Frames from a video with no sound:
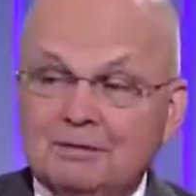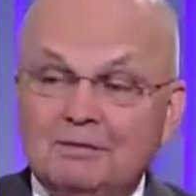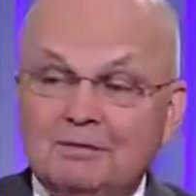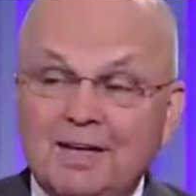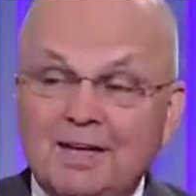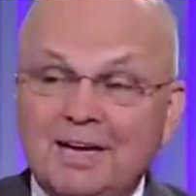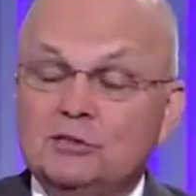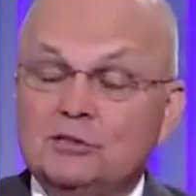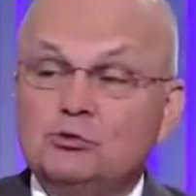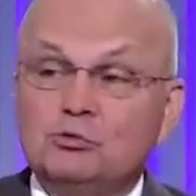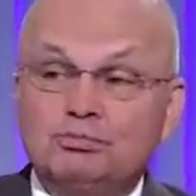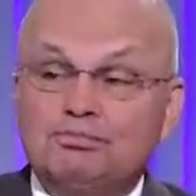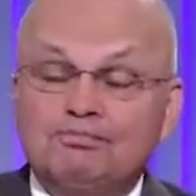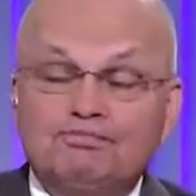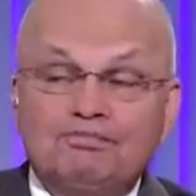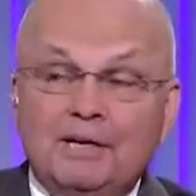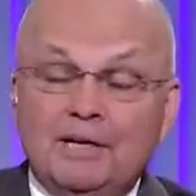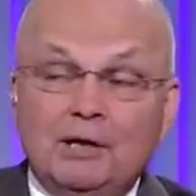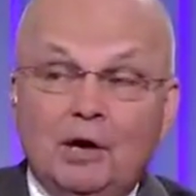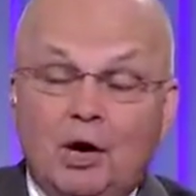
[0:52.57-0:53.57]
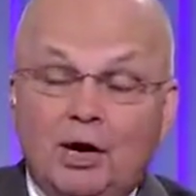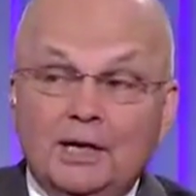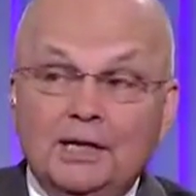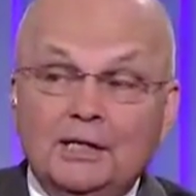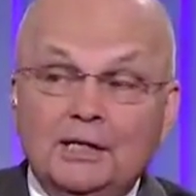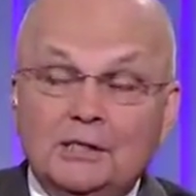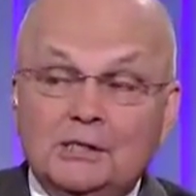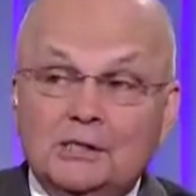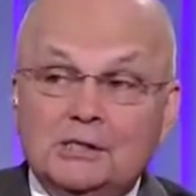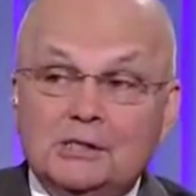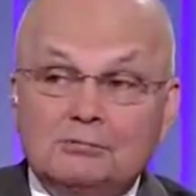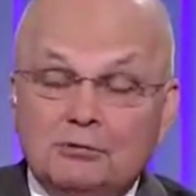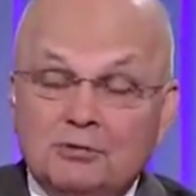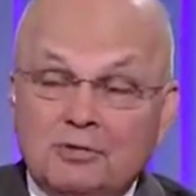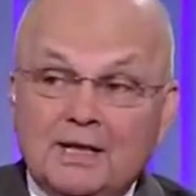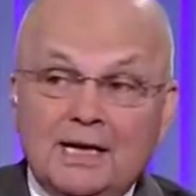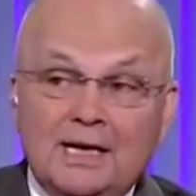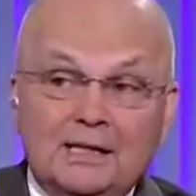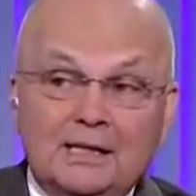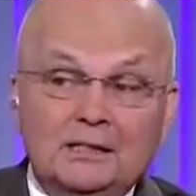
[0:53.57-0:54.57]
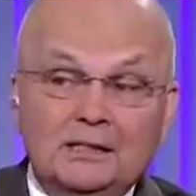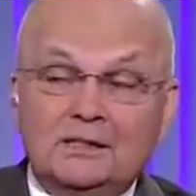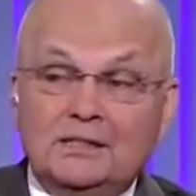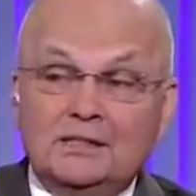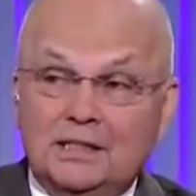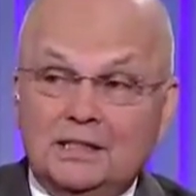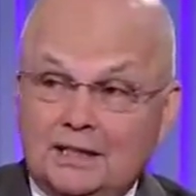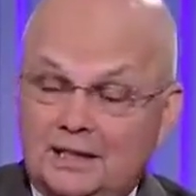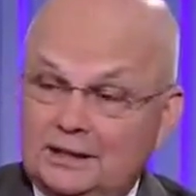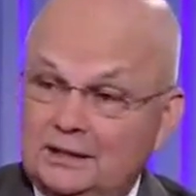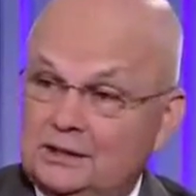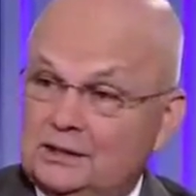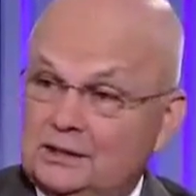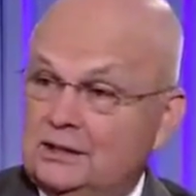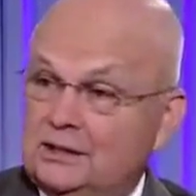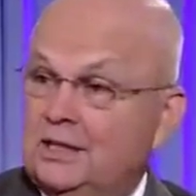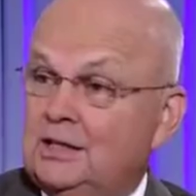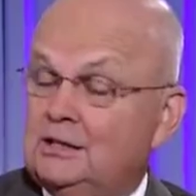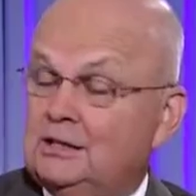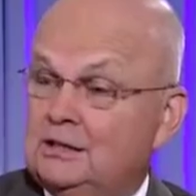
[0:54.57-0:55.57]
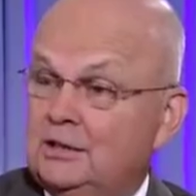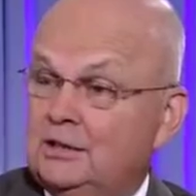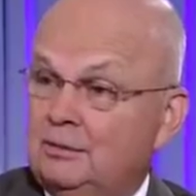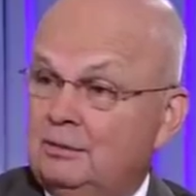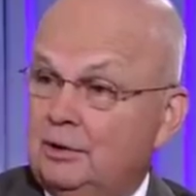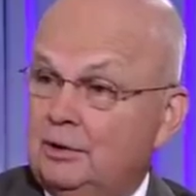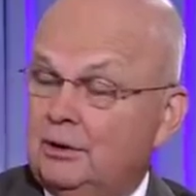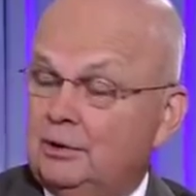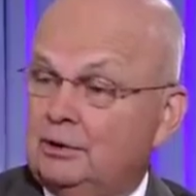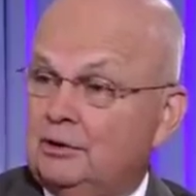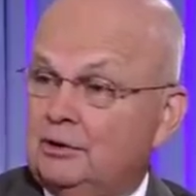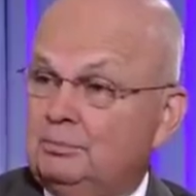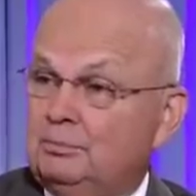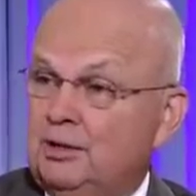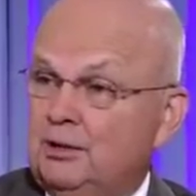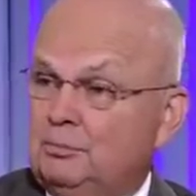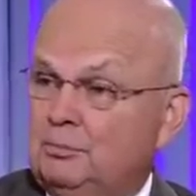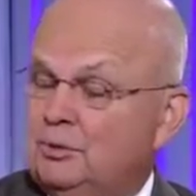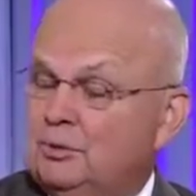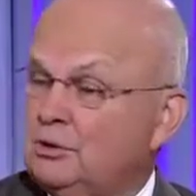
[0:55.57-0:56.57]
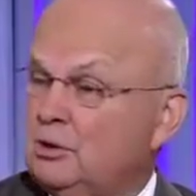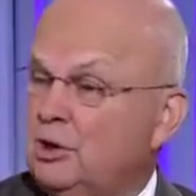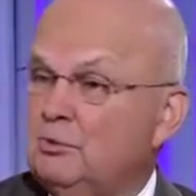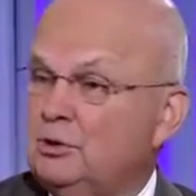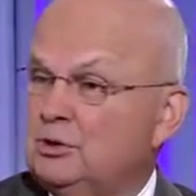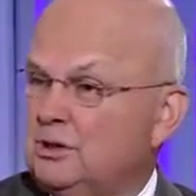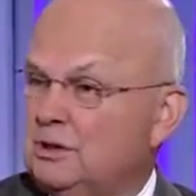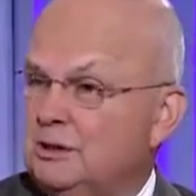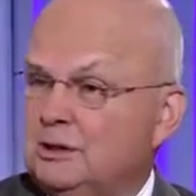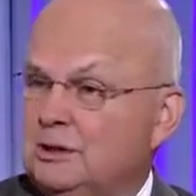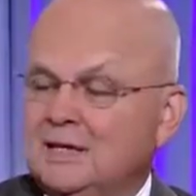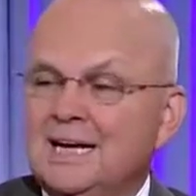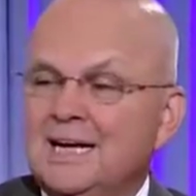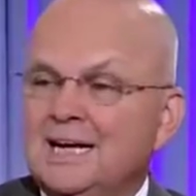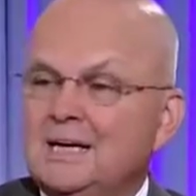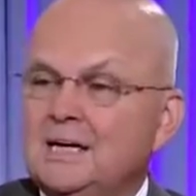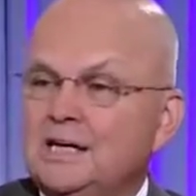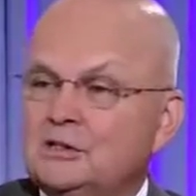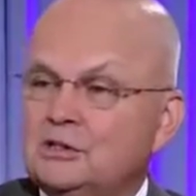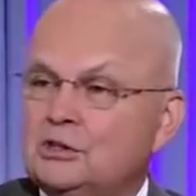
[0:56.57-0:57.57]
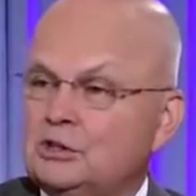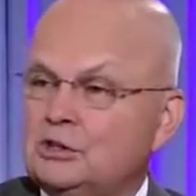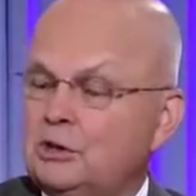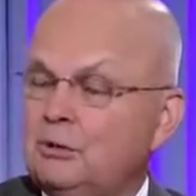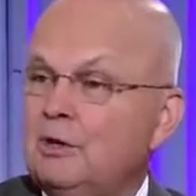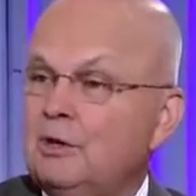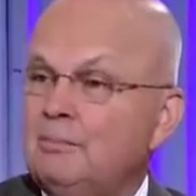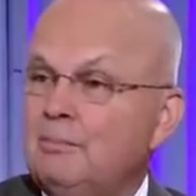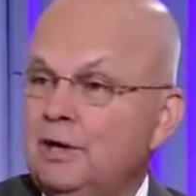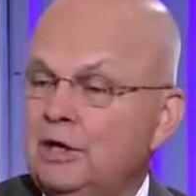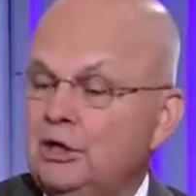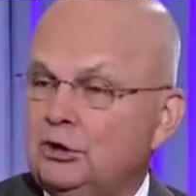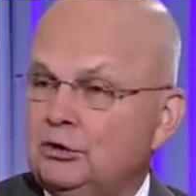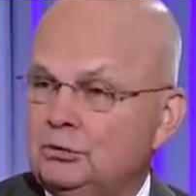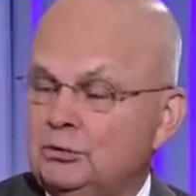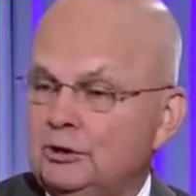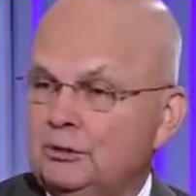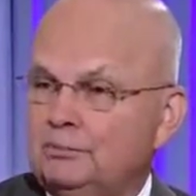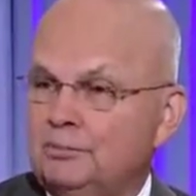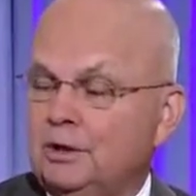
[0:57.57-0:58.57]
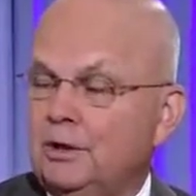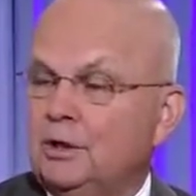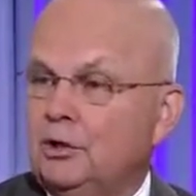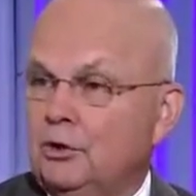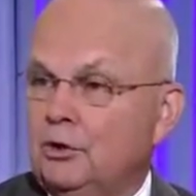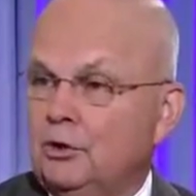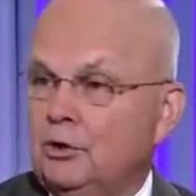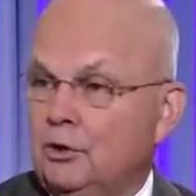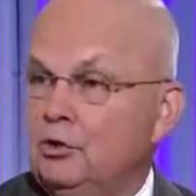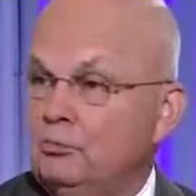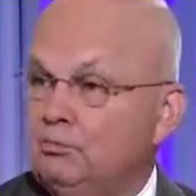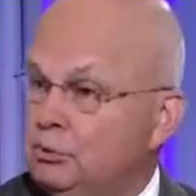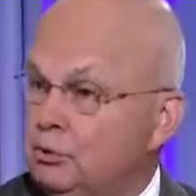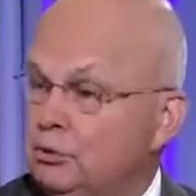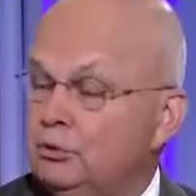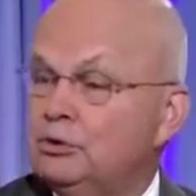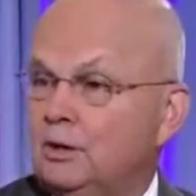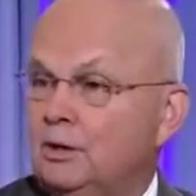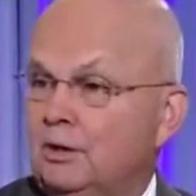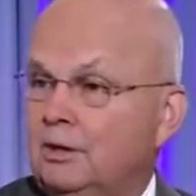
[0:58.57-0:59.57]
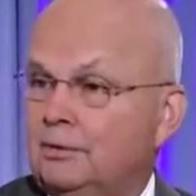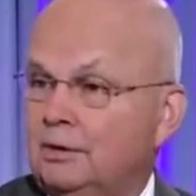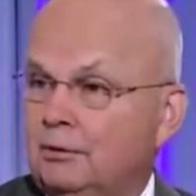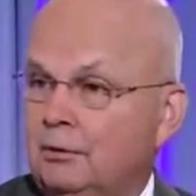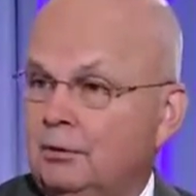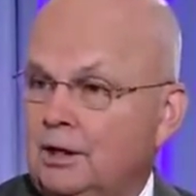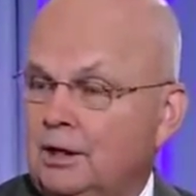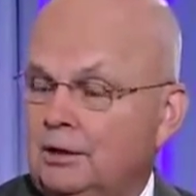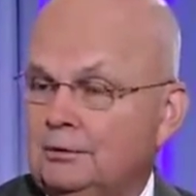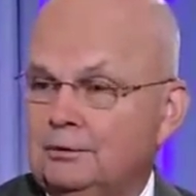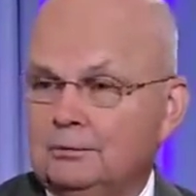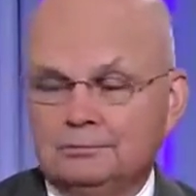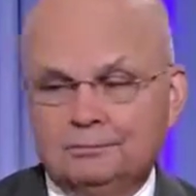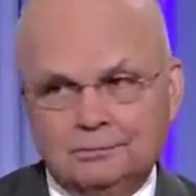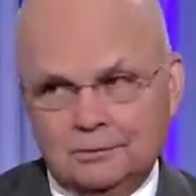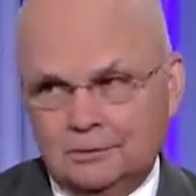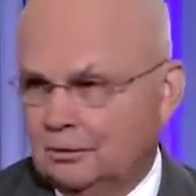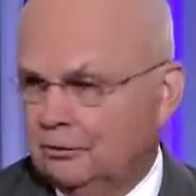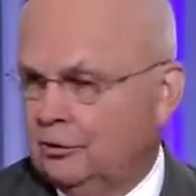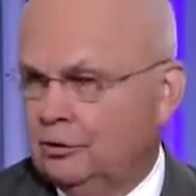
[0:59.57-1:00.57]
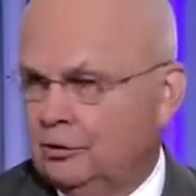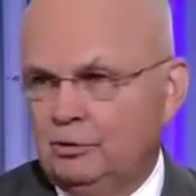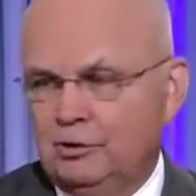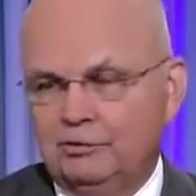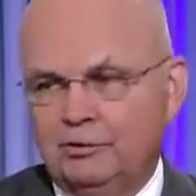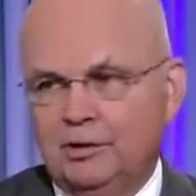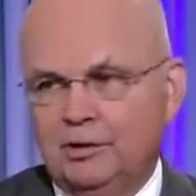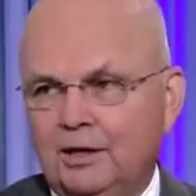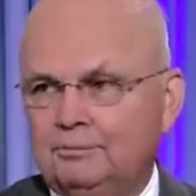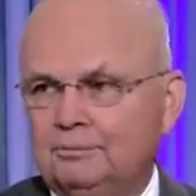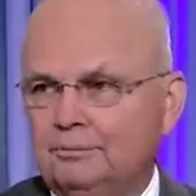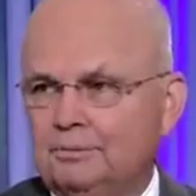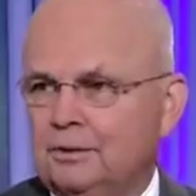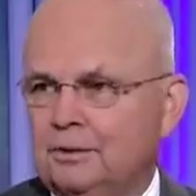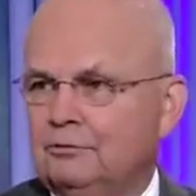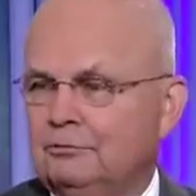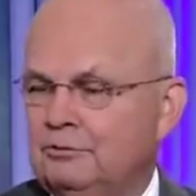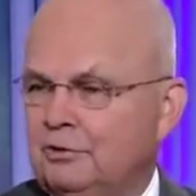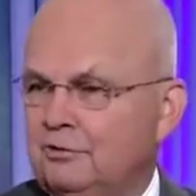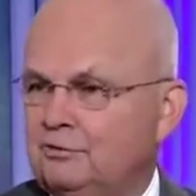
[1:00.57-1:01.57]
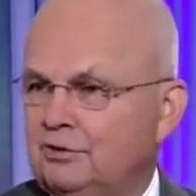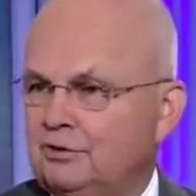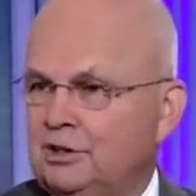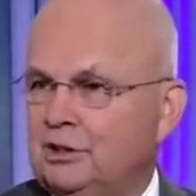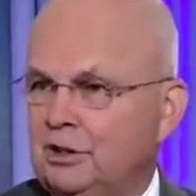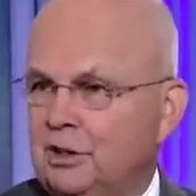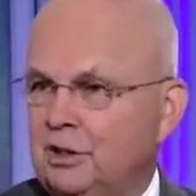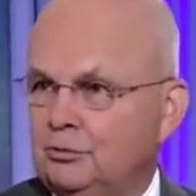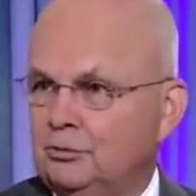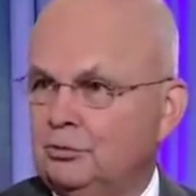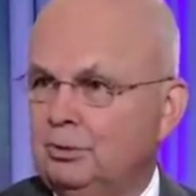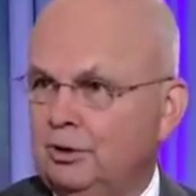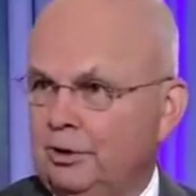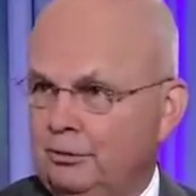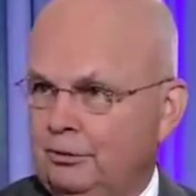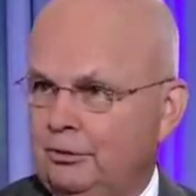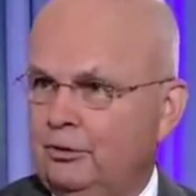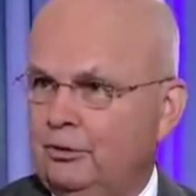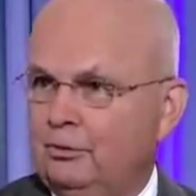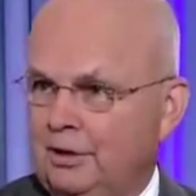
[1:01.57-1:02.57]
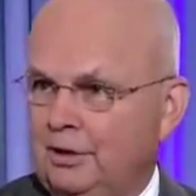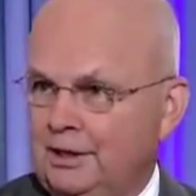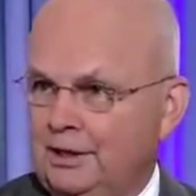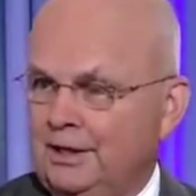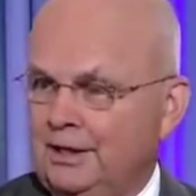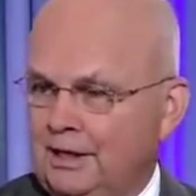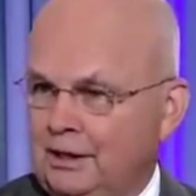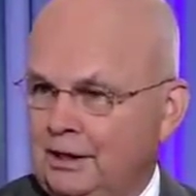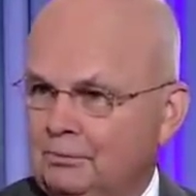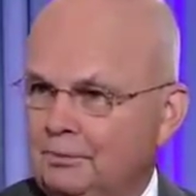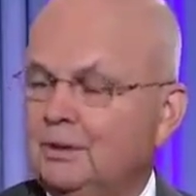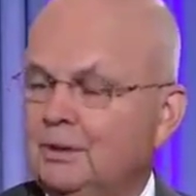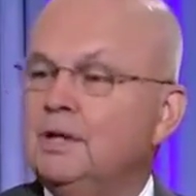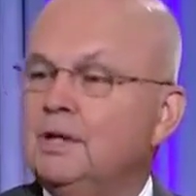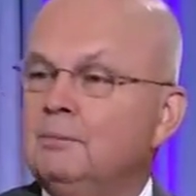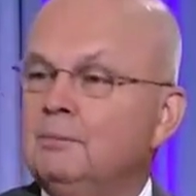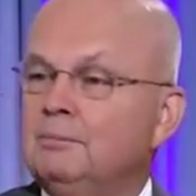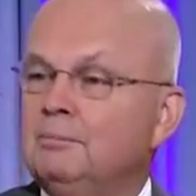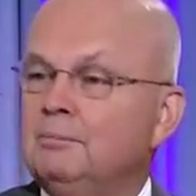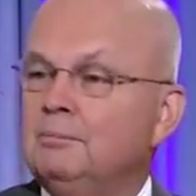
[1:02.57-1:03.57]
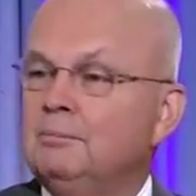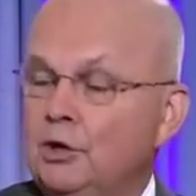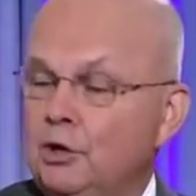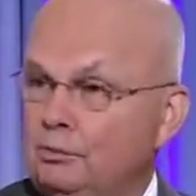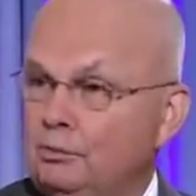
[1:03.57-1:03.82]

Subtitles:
That's an audience for that is the United States, the American people. It's almost a necessary mantra. No boots on the ground, although got 1,500 pair there right now, but